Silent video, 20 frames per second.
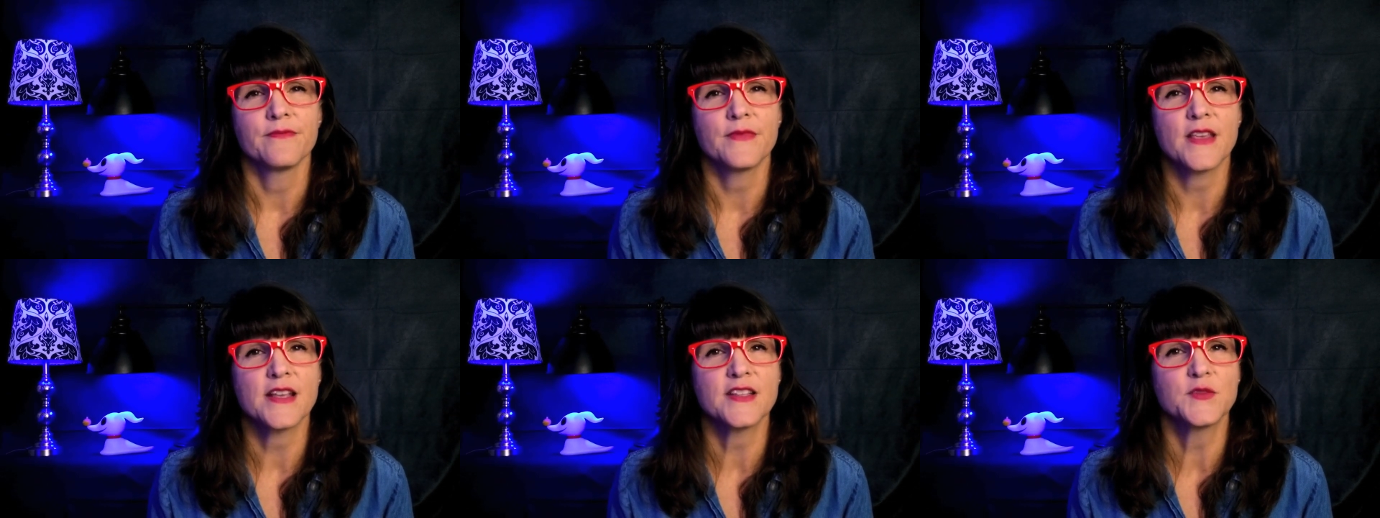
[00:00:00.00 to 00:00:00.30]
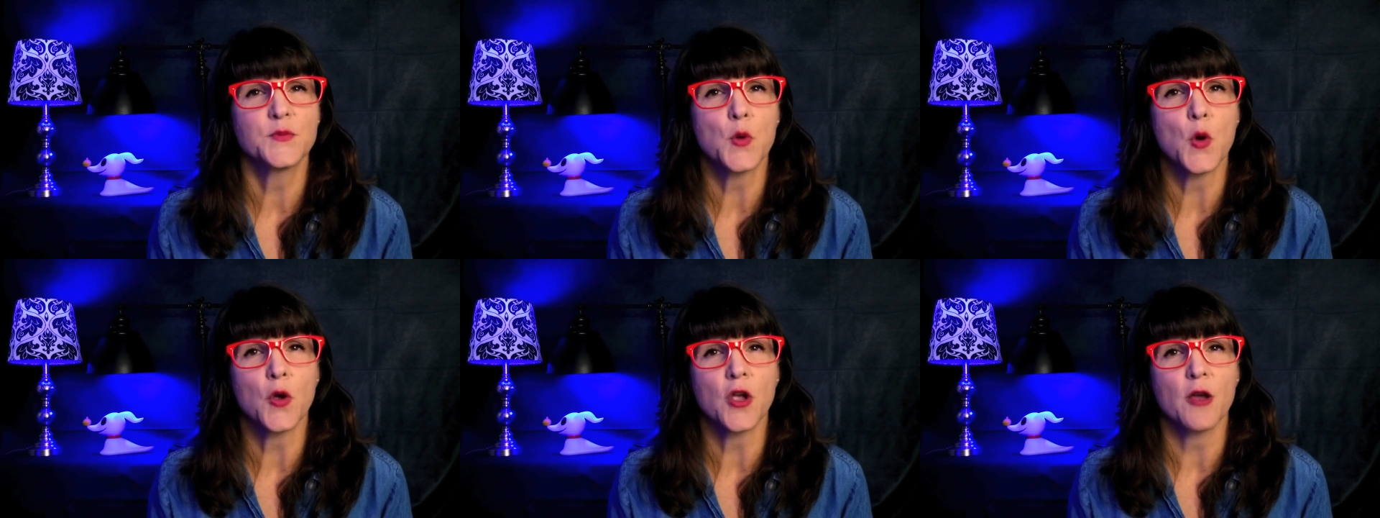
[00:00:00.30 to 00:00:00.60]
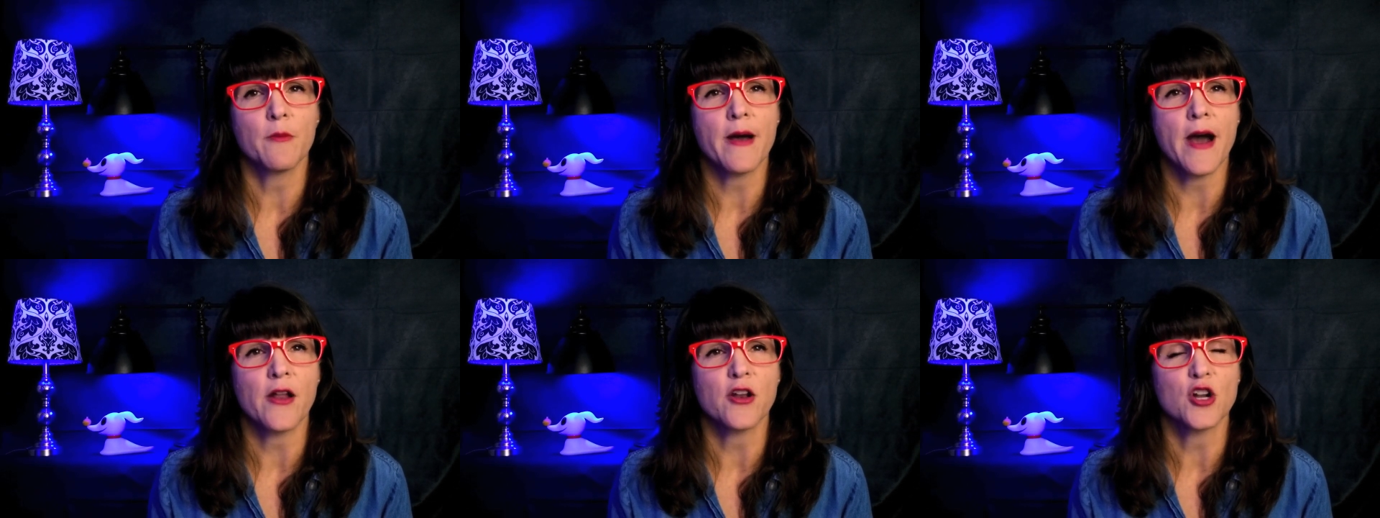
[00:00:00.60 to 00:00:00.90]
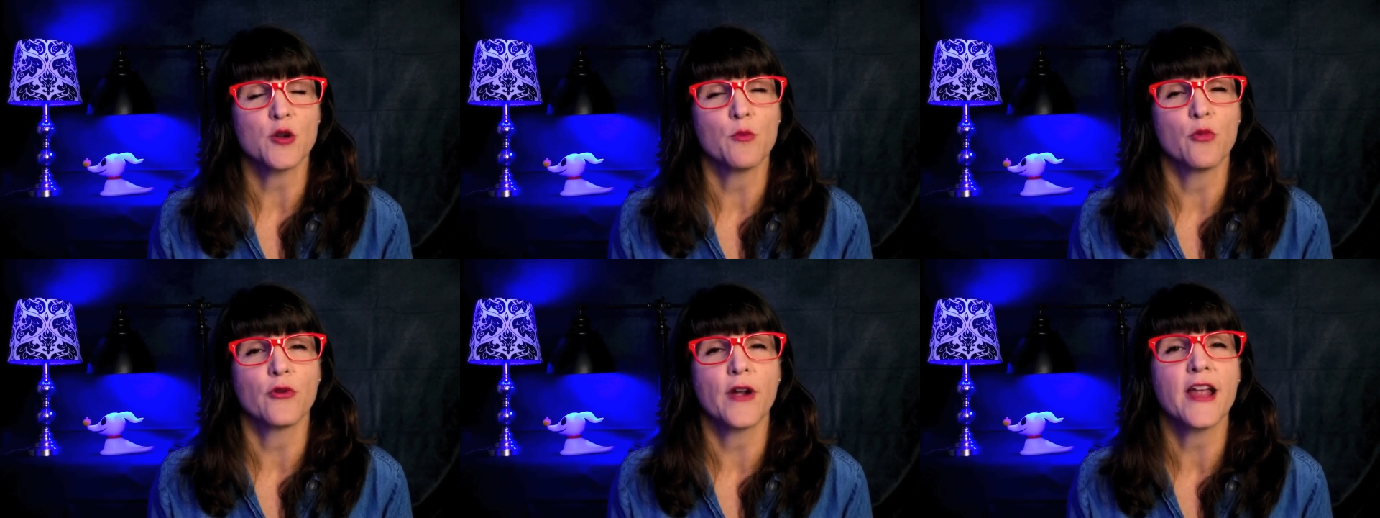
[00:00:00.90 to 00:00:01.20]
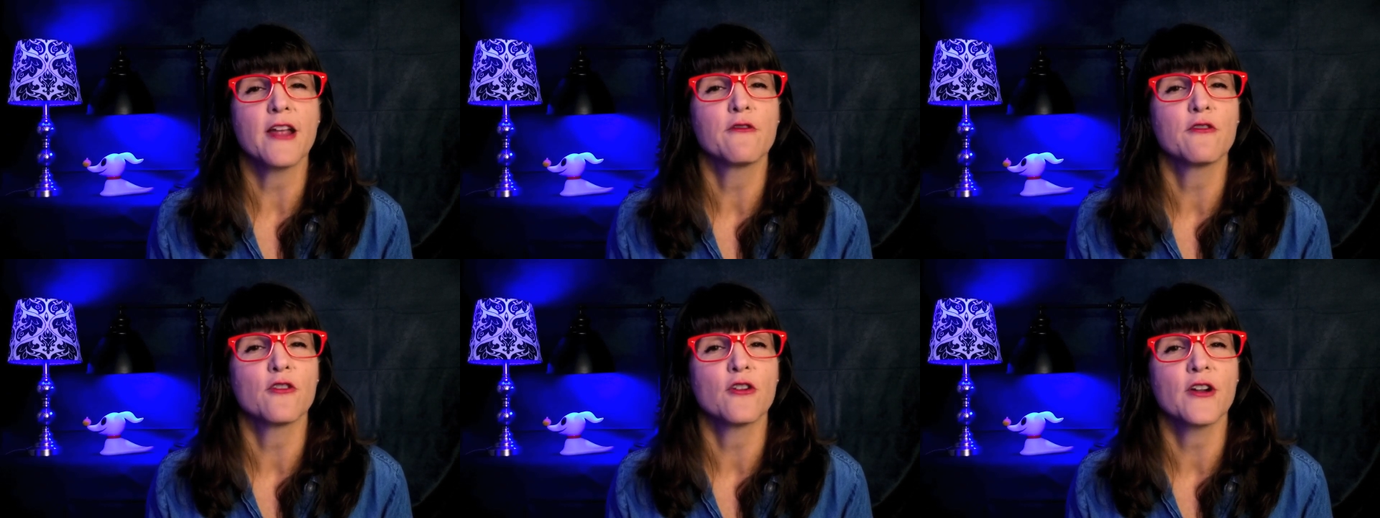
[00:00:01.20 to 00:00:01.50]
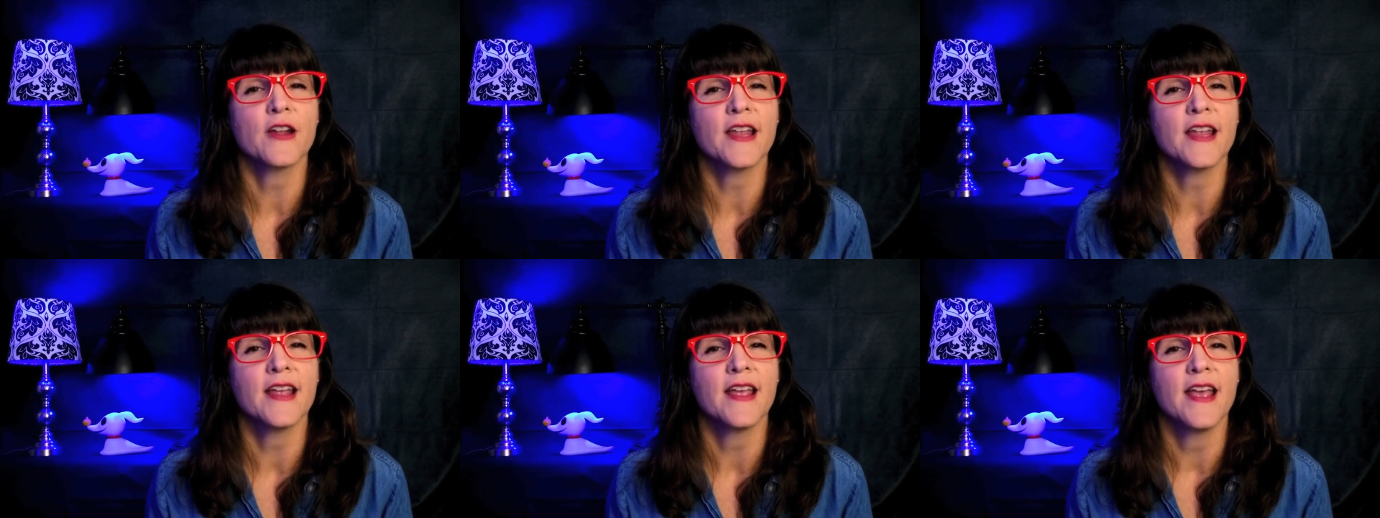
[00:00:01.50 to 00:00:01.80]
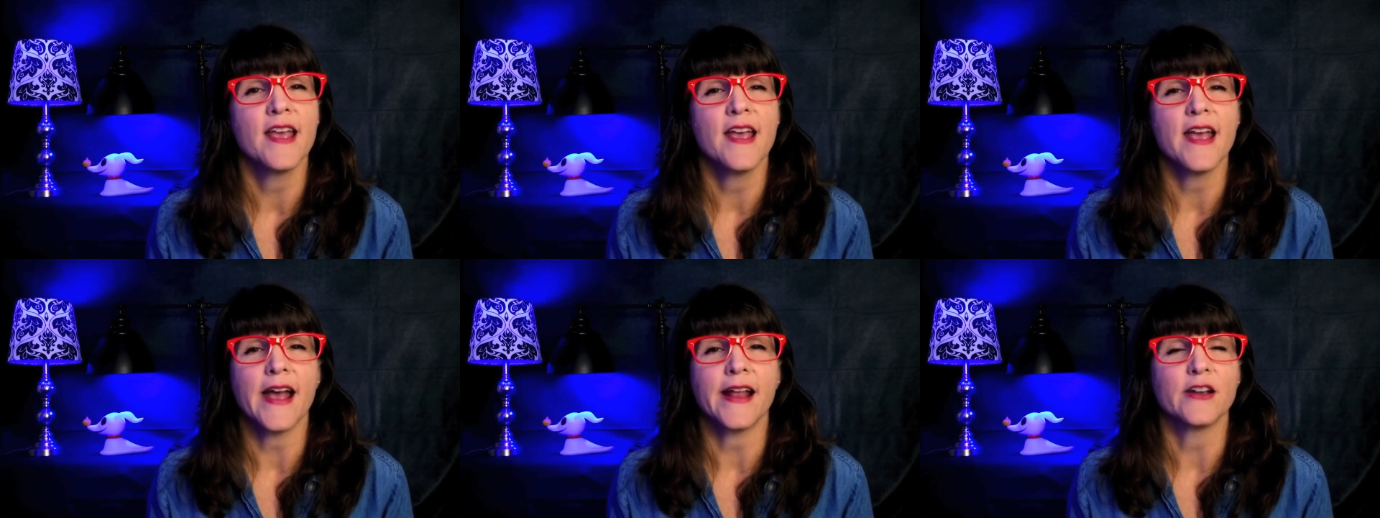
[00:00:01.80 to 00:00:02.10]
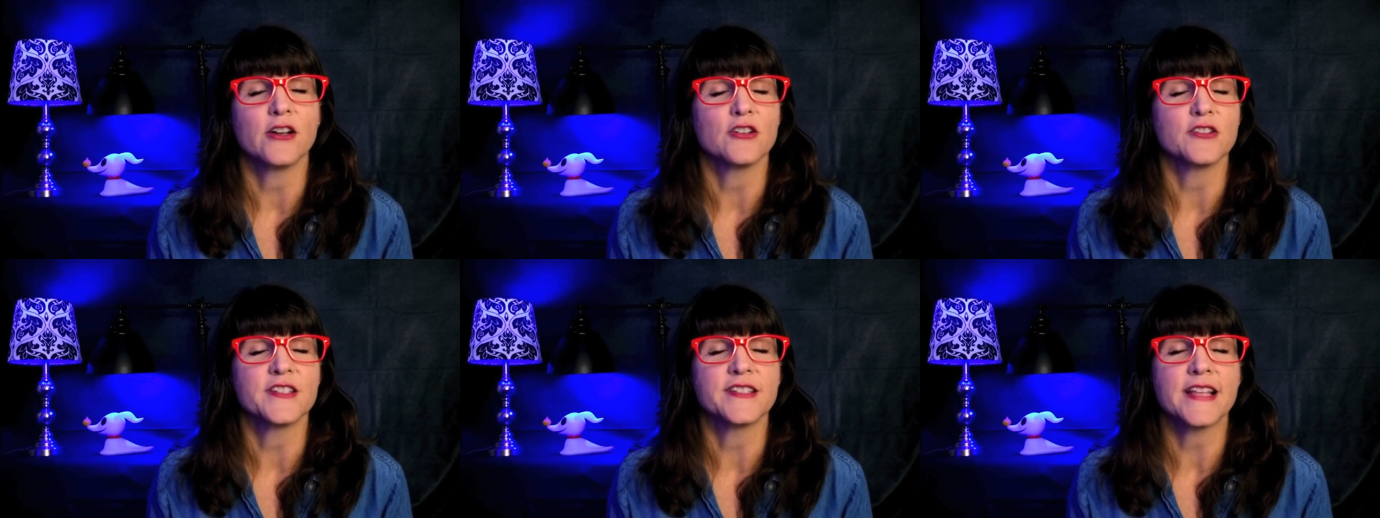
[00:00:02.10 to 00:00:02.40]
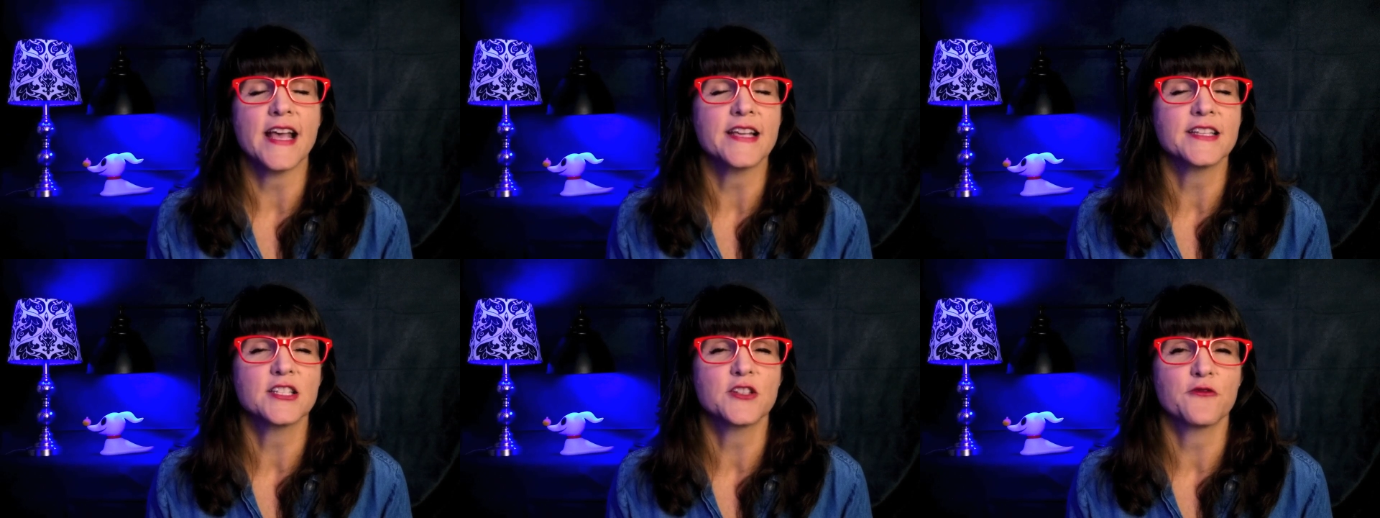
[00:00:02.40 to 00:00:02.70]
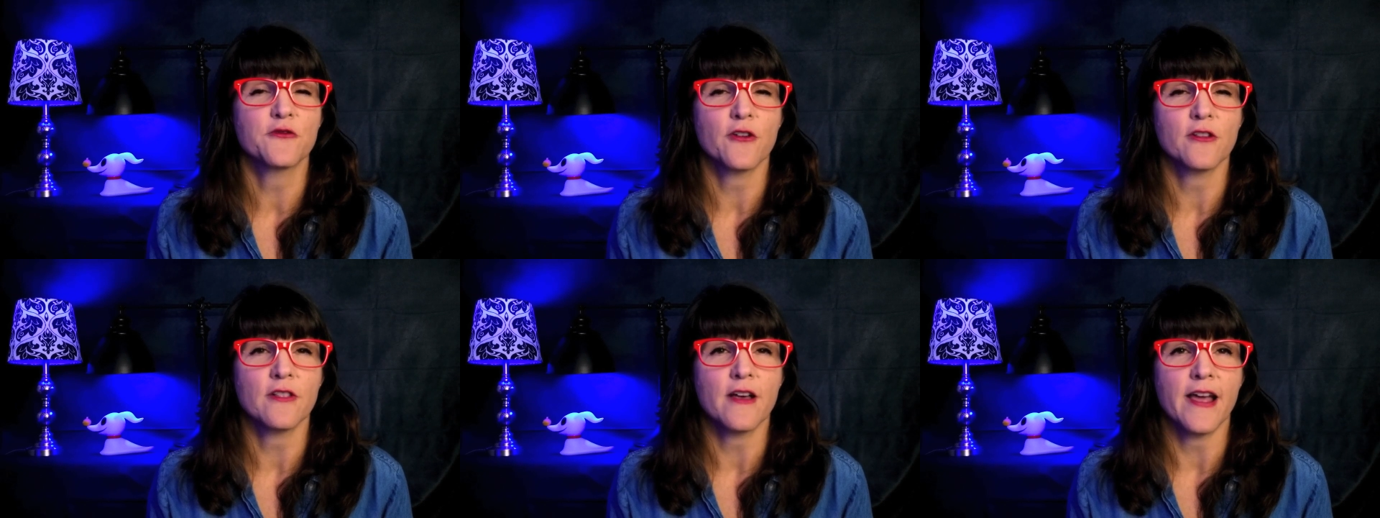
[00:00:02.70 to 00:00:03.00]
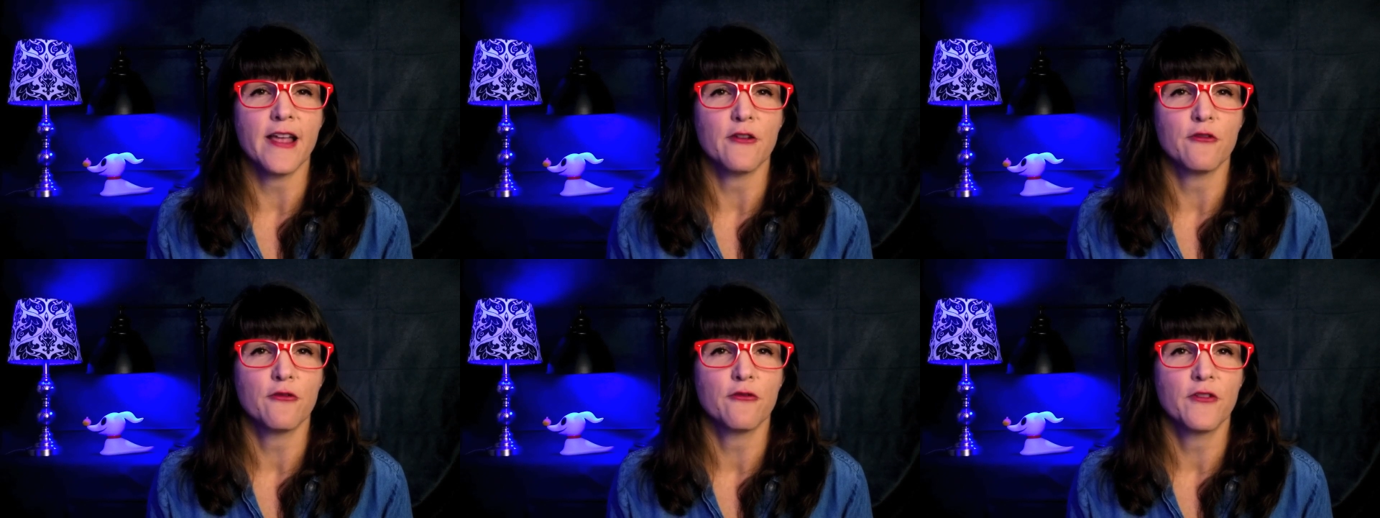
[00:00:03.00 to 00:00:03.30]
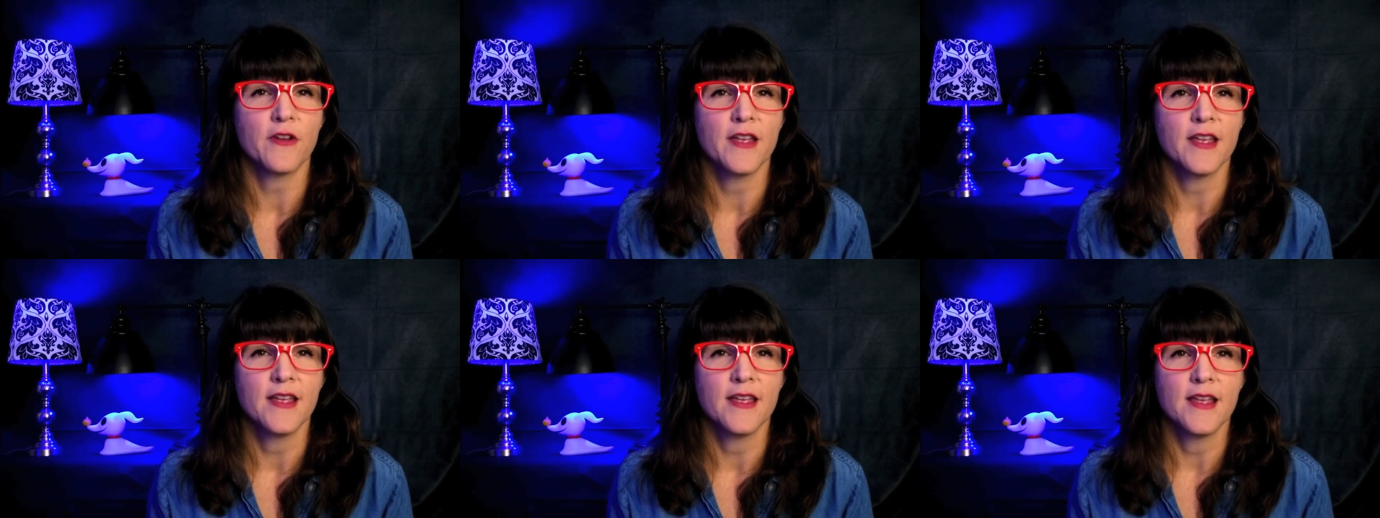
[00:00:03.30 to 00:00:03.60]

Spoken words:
They spoke about her bravery and her zest for life.